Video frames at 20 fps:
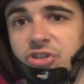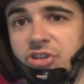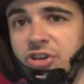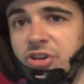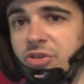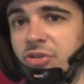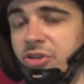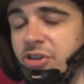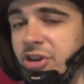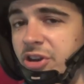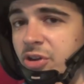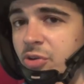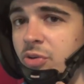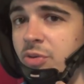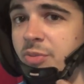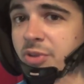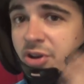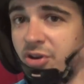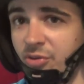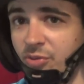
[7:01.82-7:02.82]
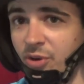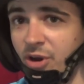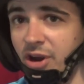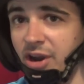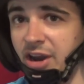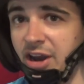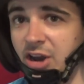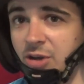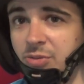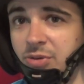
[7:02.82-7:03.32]
security equipment, a
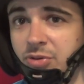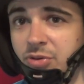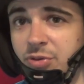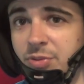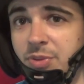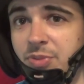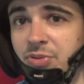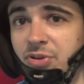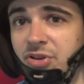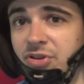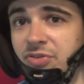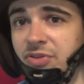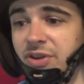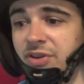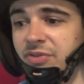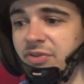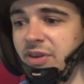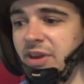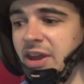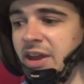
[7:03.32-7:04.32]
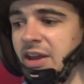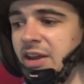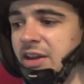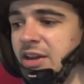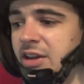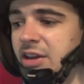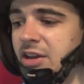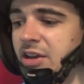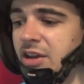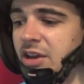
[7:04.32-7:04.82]
riot helmet would be perfect for that.
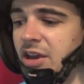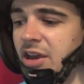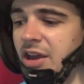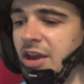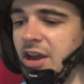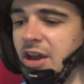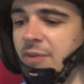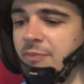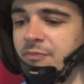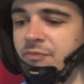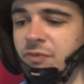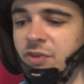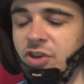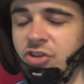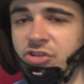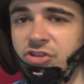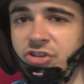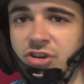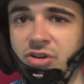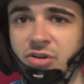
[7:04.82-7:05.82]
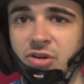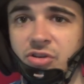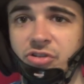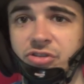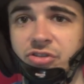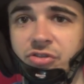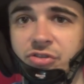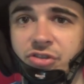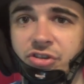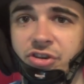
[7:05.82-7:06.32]
Because, um, you know,
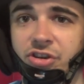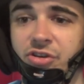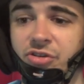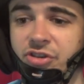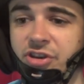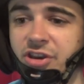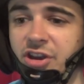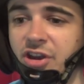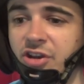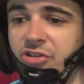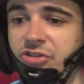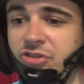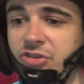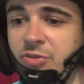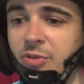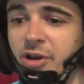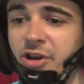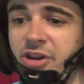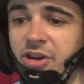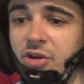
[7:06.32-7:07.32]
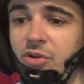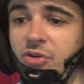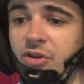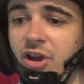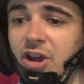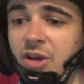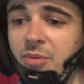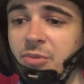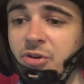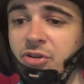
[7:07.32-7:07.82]
lots of security guards do buy the old
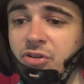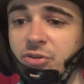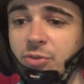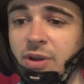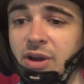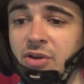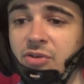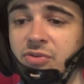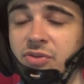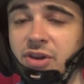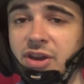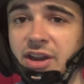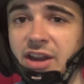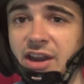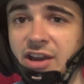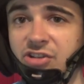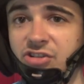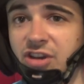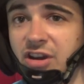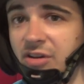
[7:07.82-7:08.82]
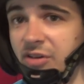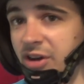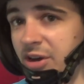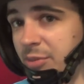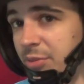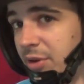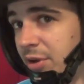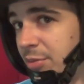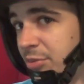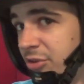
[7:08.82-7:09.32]
armour as well for, like,
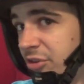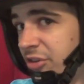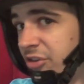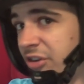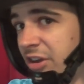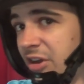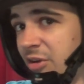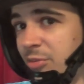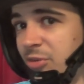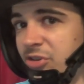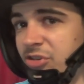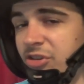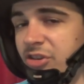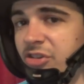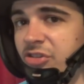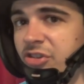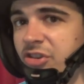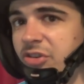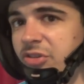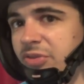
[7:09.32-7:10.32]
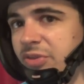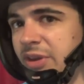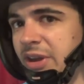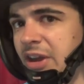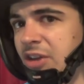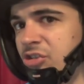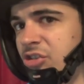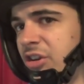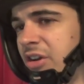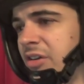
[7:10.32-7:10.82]
cash-carrying purposes. Helmets like this are used for
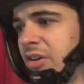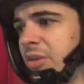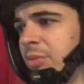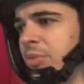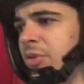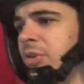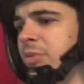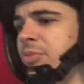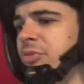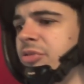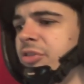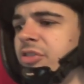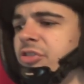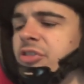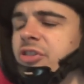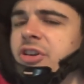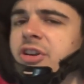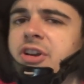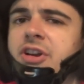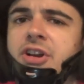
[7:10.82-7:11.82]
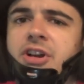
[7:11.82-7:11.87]
cash-carrying purposes.